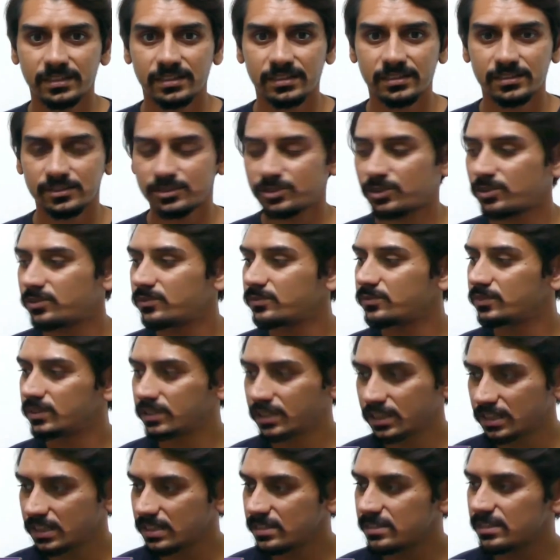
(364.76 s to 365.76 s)
So we
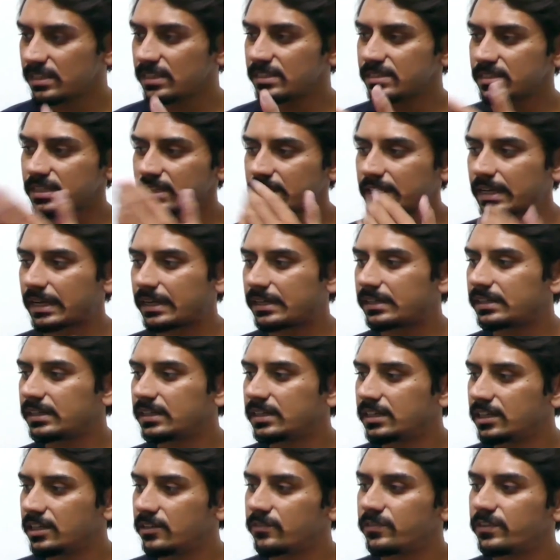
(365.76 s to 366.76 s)
can easily say
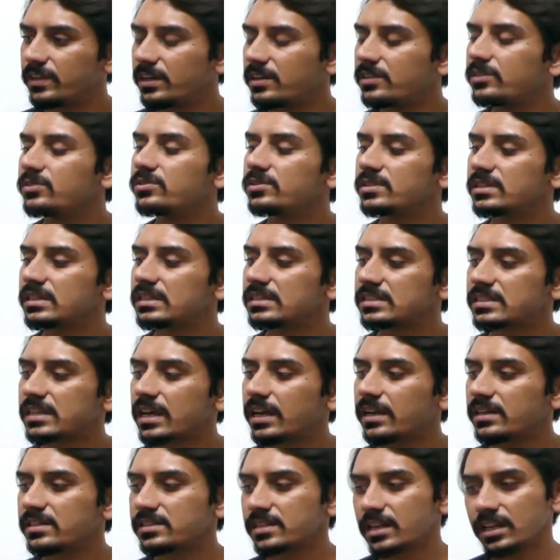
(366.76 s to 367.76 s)
that if we are using
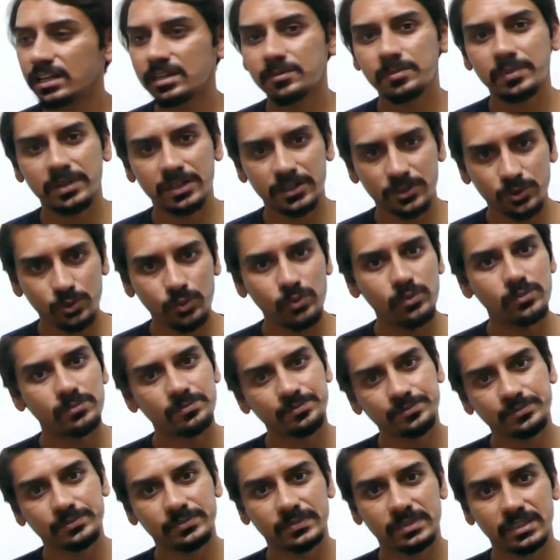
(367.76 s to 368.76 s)
static
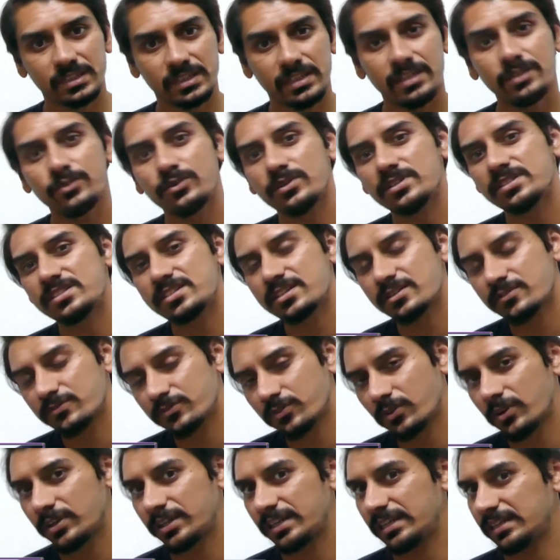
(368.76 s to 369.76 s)
p2 equals
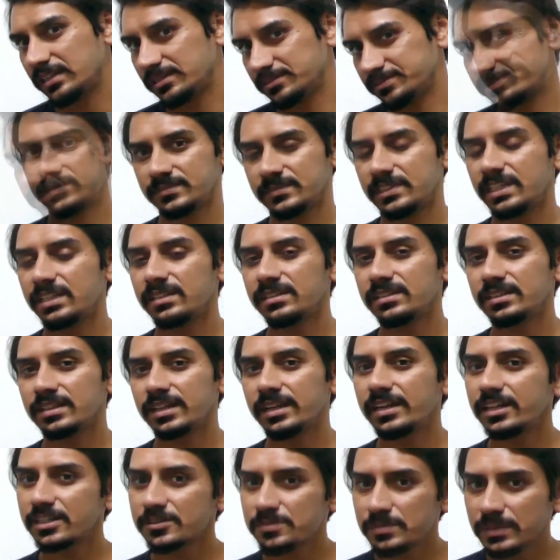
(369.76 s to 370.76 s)
40, then
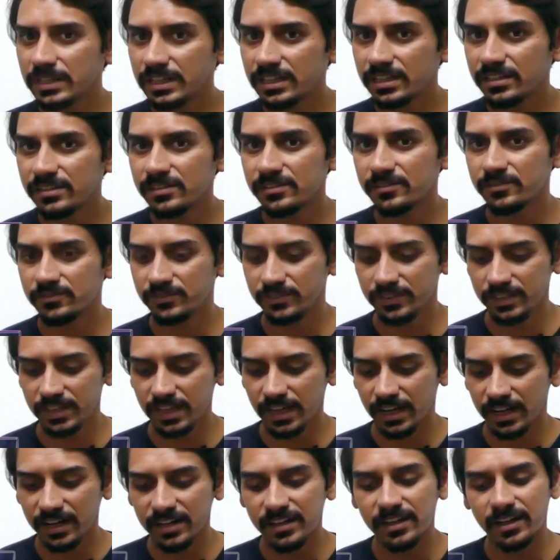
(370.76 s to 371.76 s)
it means we
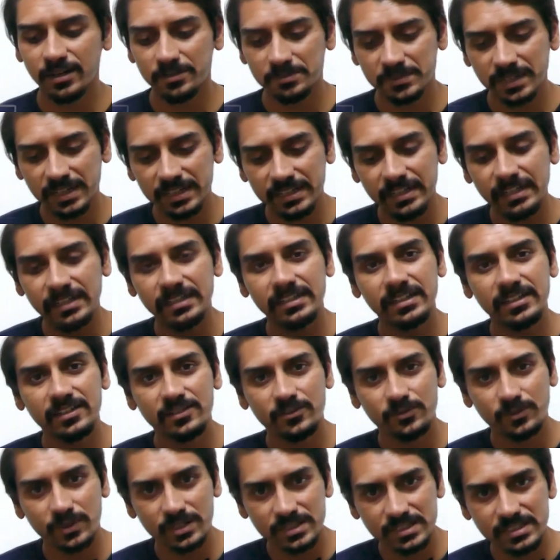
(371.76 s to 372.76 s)
are
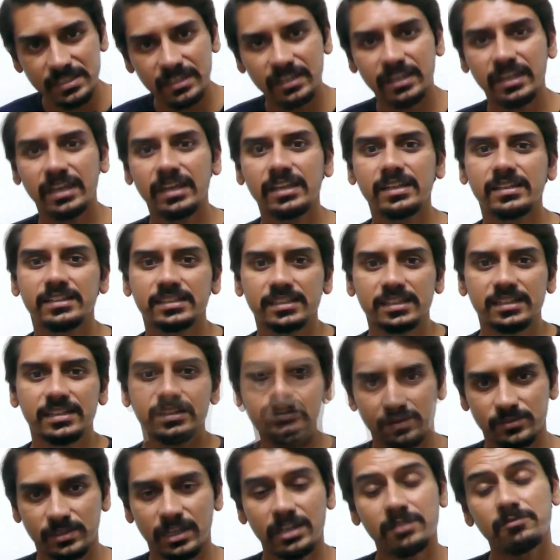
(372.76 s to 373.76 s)
updated once again,
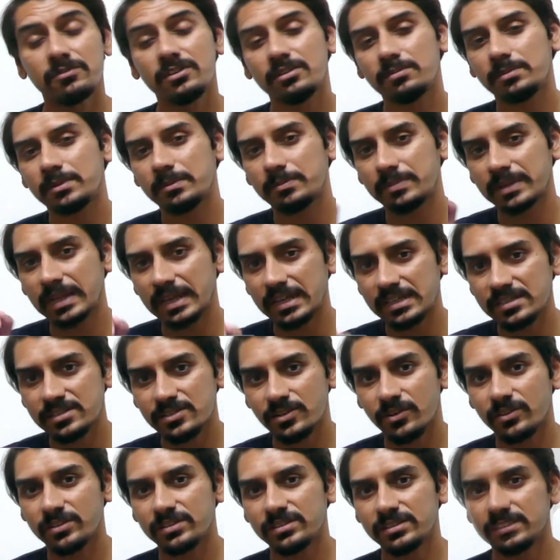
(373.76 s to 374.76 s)
that will be placed
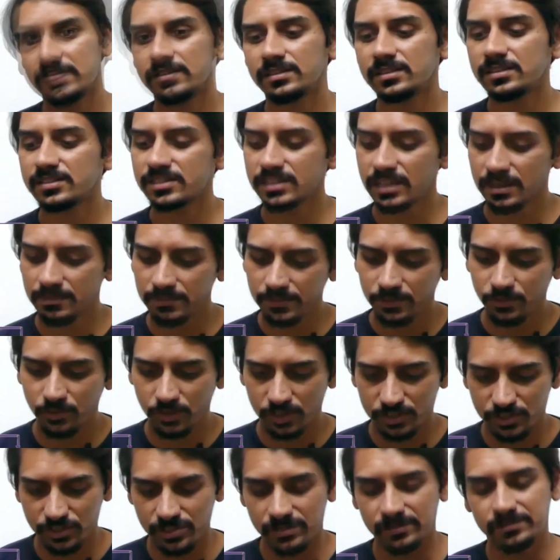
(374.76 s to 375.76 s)
on the same
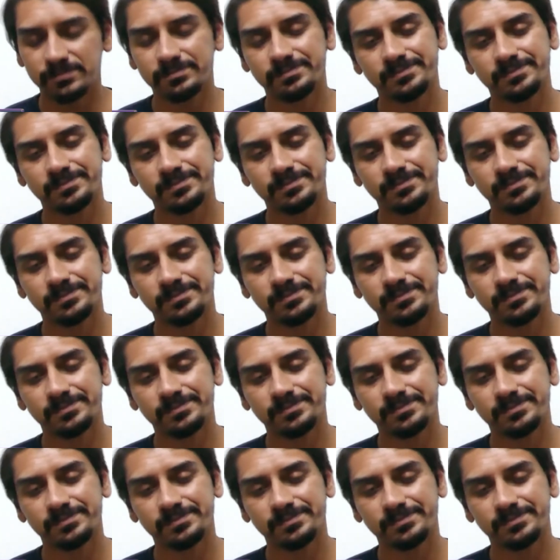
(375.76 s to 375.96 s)
location.